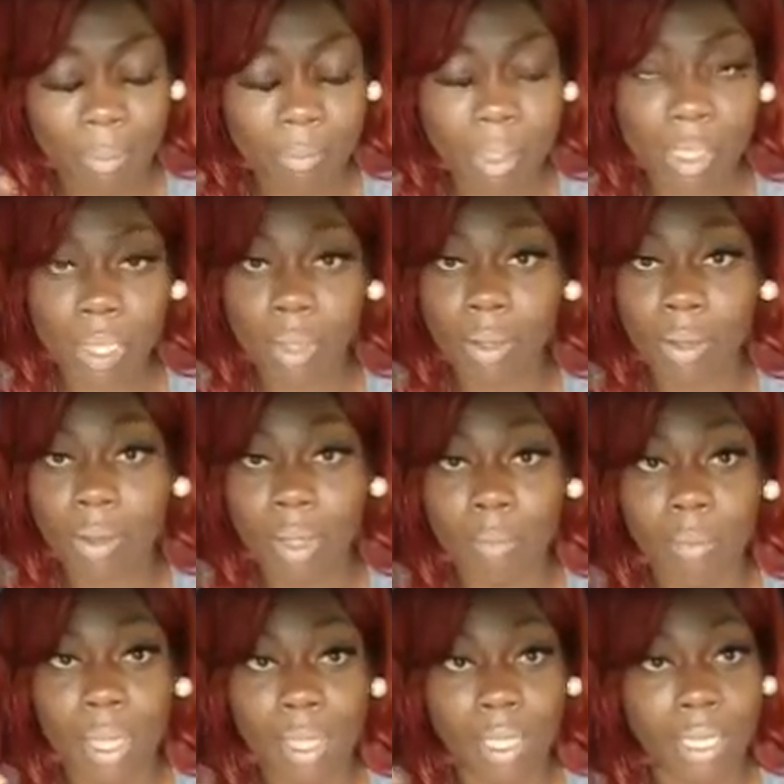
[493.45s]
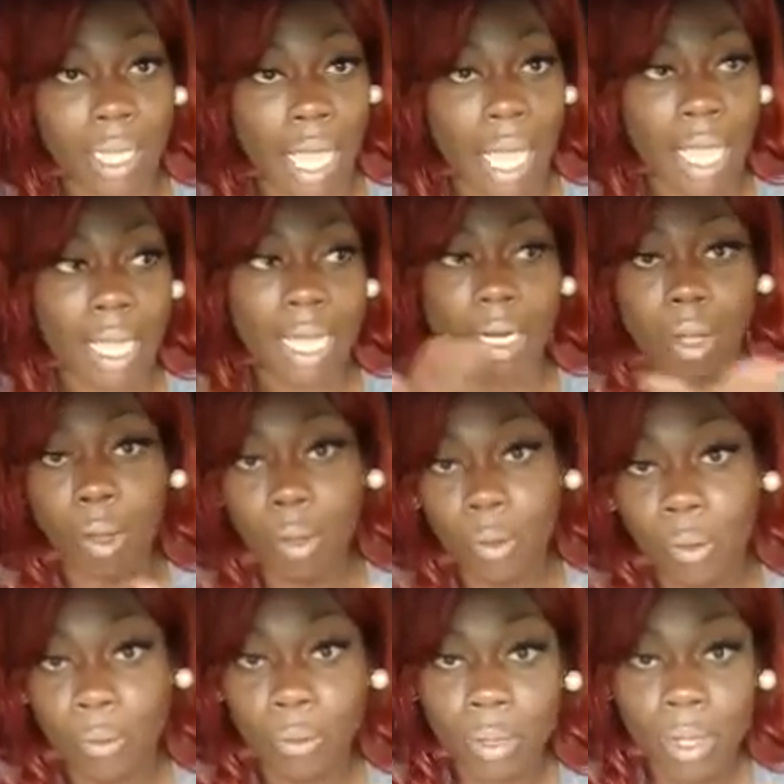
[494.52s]
I'm still going to come out here like I got a
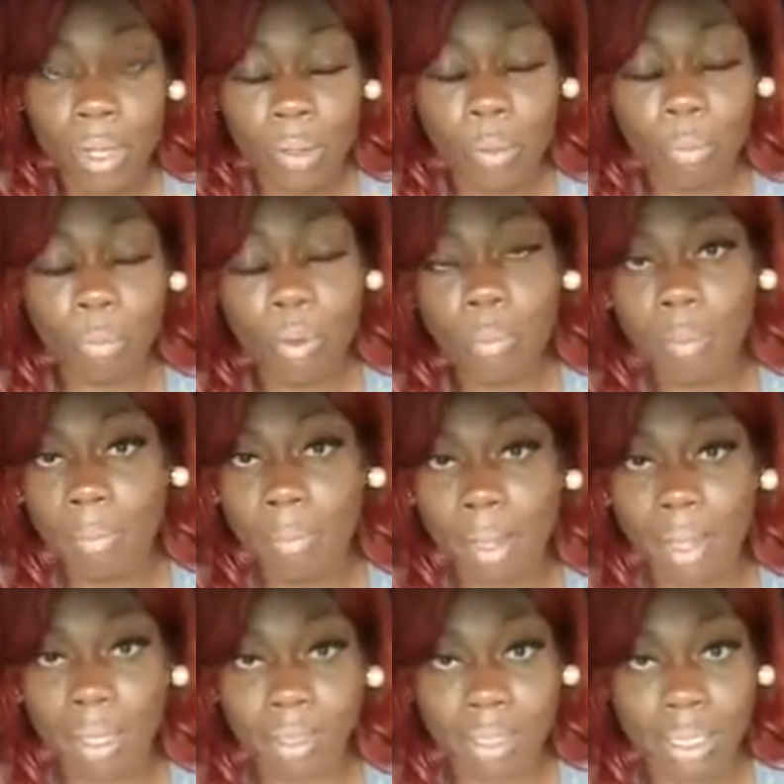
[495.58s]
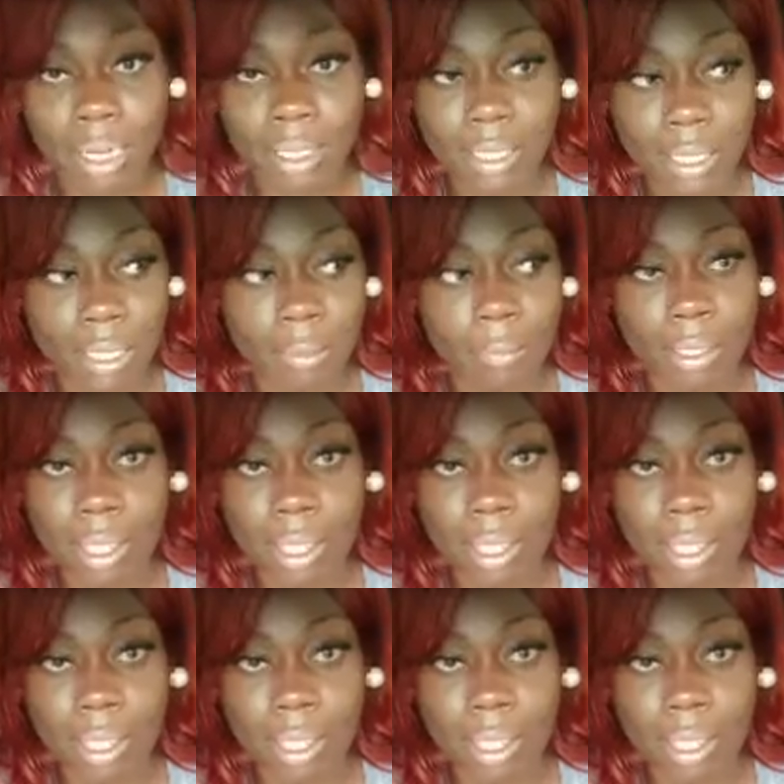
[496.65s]
whole room in my house that I set up.